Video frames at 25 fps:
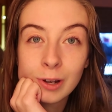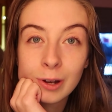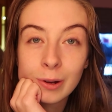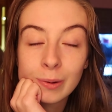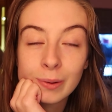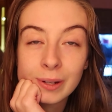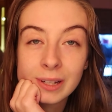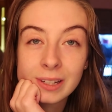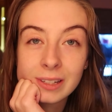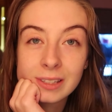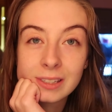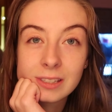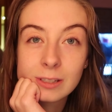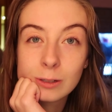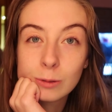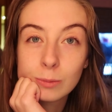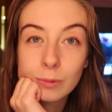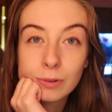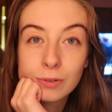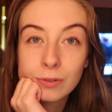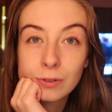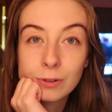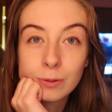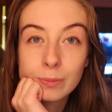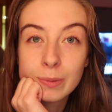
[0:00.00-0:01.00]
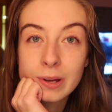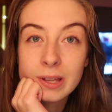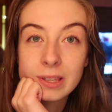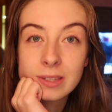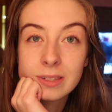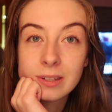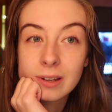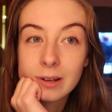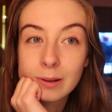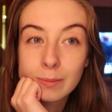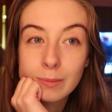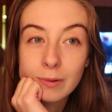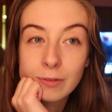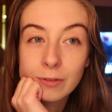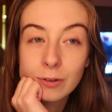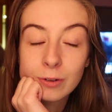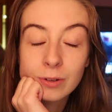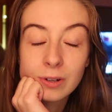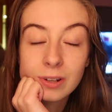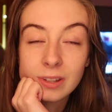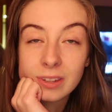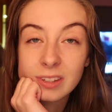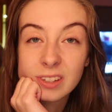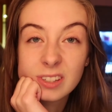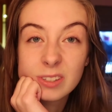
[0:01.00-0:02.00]
going until before bedtime. I've
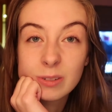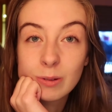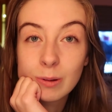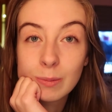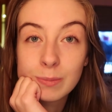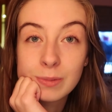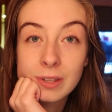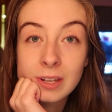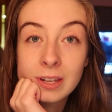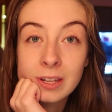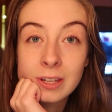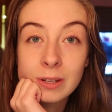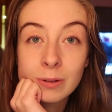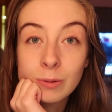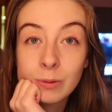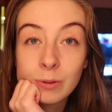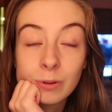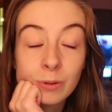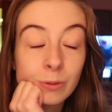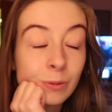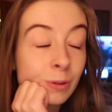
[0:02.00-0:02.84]
got nothing to update you on.